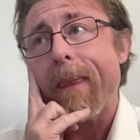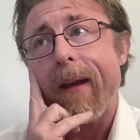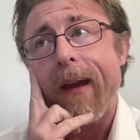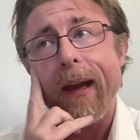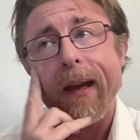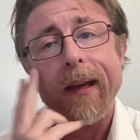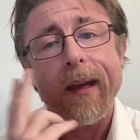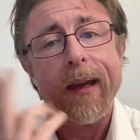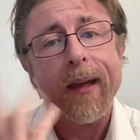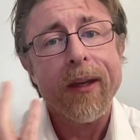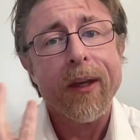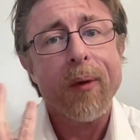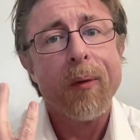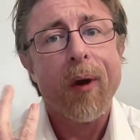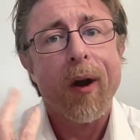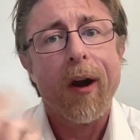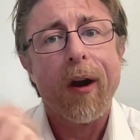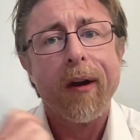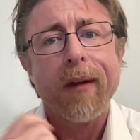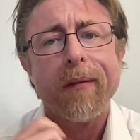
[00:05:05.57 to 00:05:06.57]
Eh, eh, you
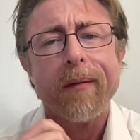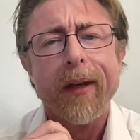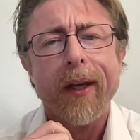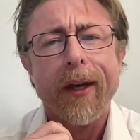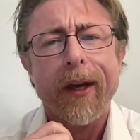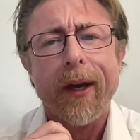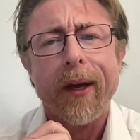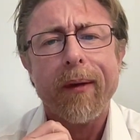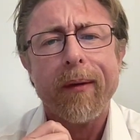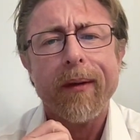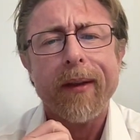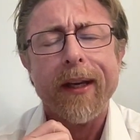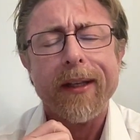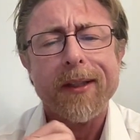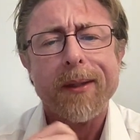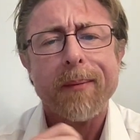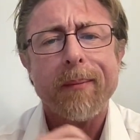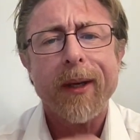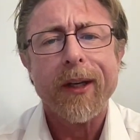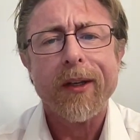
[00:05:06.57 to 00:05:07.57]
are, you know, and
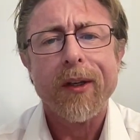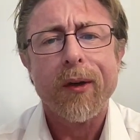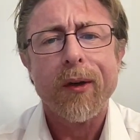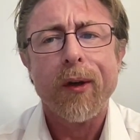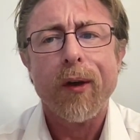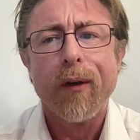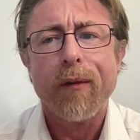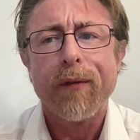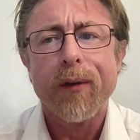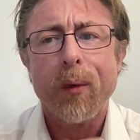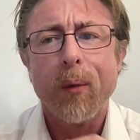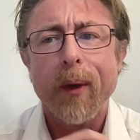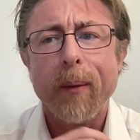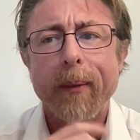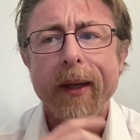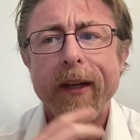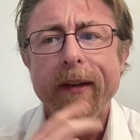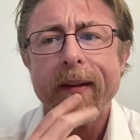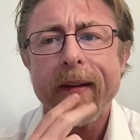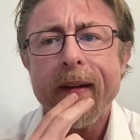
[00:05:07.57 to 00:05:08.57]
that's a big turnoff for
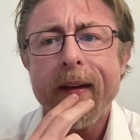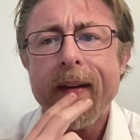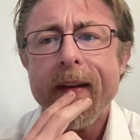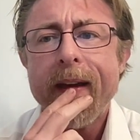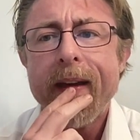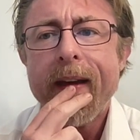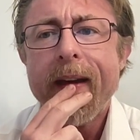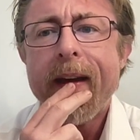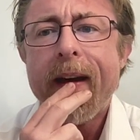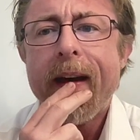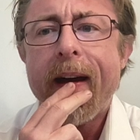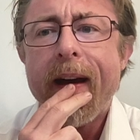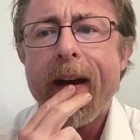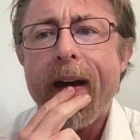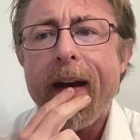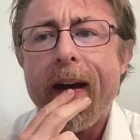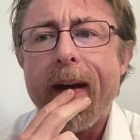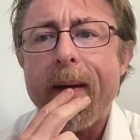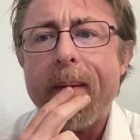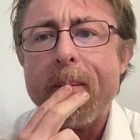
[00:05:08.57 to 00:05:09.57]
women.
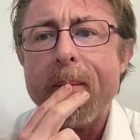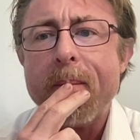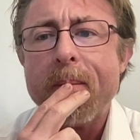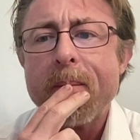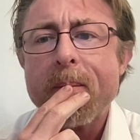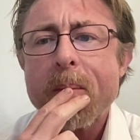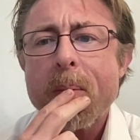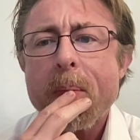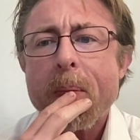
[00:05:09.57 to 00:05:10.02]
Um,